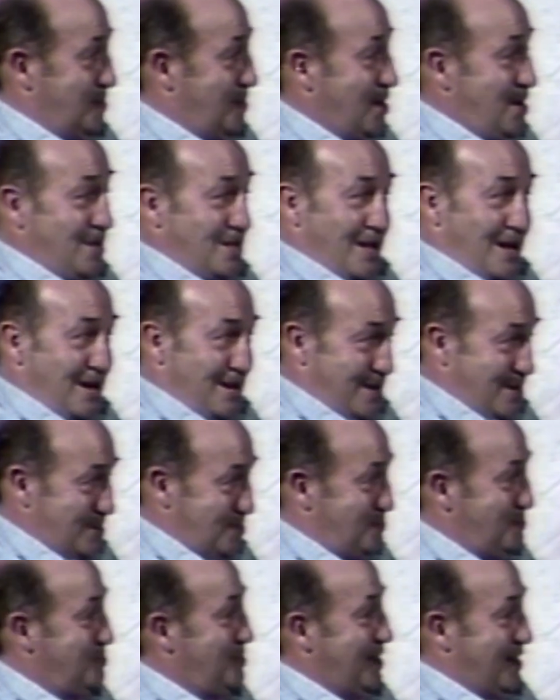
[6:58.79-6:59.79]
I mean, that is
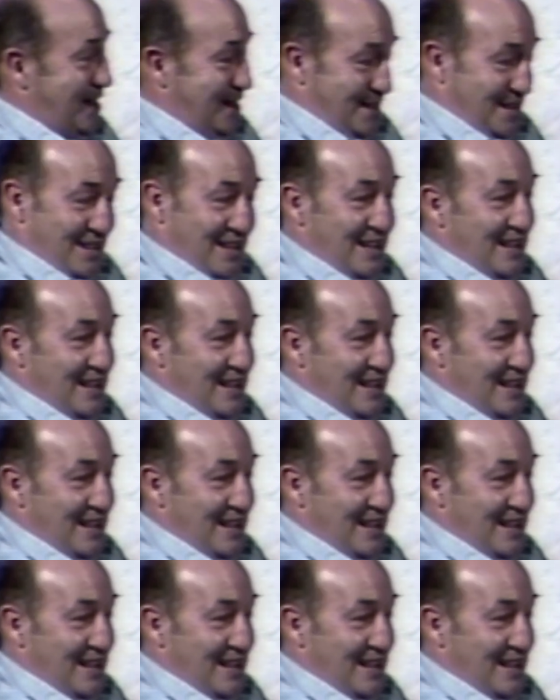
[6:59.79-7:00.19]
big.